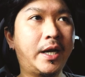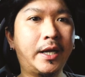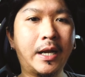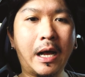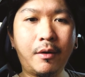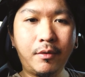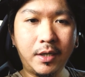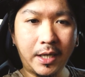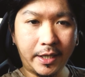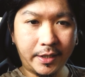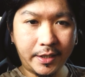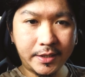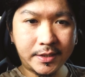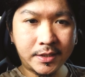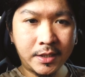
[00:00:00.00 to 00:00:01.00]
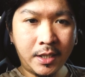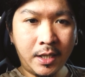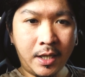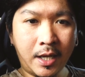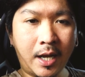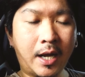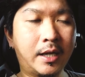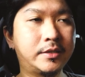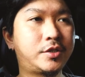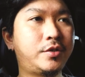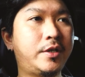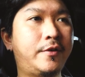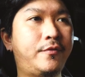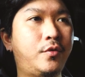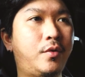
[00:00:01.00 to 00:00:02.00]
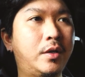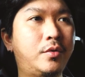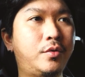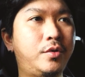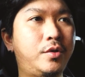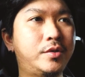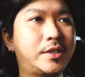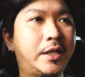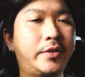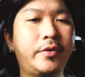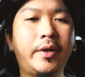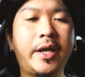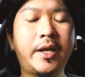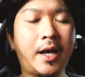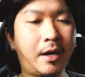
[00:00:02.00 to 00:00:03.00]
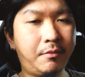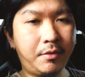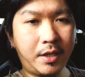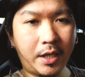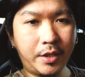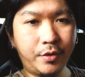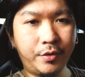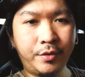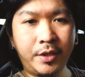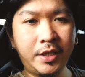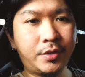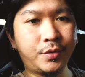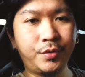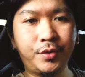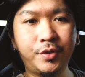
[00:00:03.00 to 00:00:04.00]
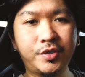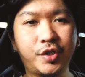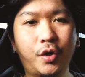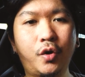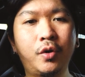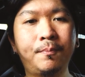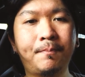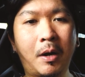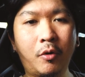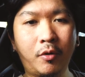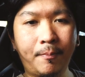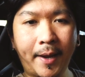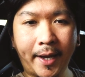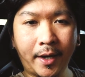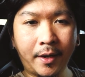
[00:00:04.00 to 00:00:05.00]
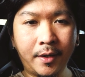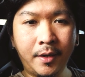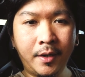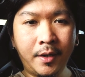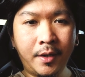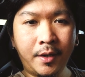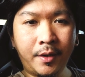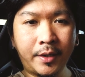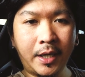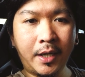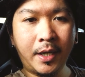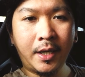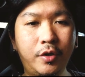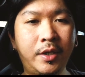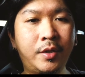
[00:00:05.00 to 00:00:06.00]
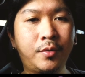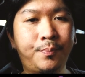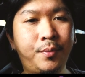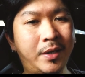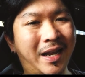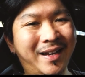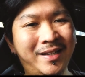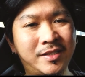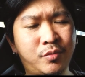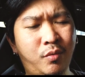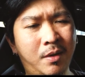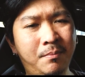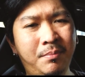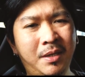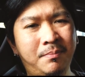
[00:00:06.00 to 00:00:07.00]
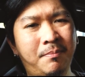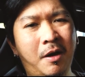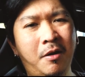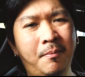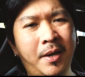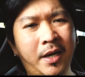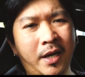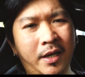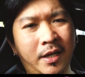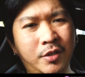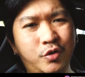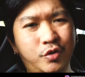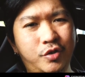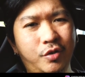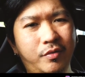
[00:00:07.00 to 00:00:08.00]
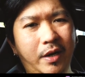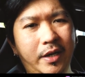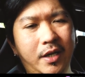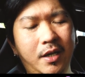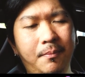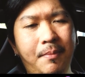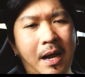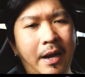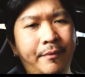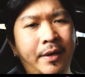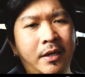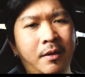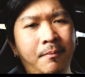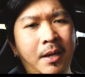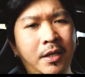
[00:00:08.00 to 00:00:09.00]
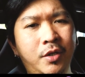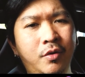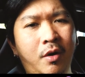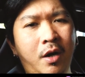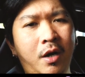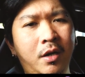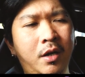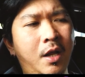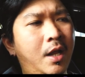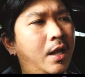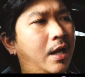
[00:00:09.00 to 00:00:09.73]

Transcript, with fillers: hour, eight hour like this. Uh, so if you want to use until eight hour, uh, you need to use your own power bank. Okay, you need to put at least one big power bank and then chuchu right here. But I recommend you all,